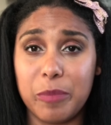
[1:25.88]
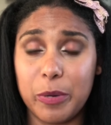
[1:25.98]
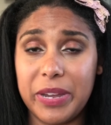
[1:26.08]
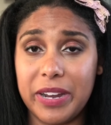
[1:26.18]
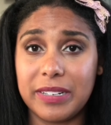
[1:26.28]

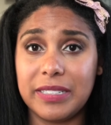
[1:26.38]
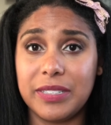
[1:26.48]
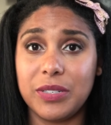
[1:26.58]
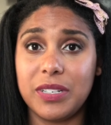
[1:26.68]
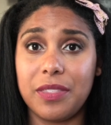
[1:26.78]
unprepared because
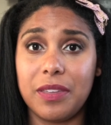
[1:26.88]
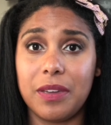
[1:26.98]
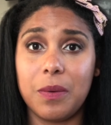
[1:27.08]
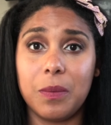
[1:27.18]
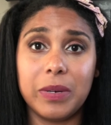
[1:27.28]
there's
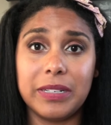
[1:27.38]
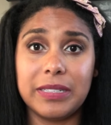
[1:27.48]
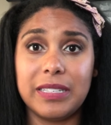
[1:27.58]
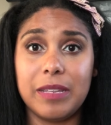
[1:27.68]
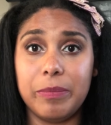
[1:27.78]
nothing
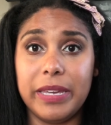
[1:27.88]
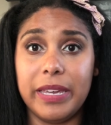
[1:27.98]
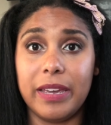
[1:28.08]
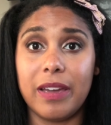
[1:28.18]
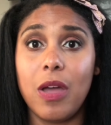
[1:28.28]
worse than
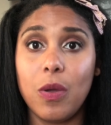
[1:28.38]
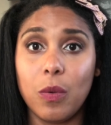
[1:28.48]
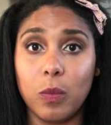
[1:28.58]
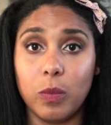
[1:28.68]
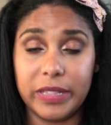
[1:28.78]
being
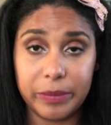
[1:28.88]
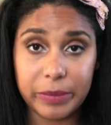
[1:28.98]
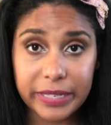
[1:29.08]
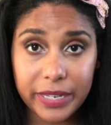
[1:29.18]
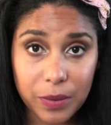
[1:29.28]
really,
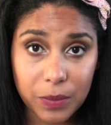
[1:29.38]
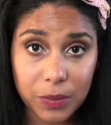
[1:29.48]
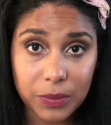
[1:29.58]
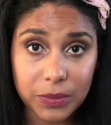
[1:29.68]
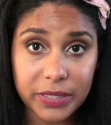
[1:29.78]
really
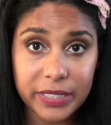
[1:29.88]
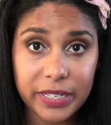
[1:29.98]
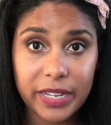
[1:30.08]
cold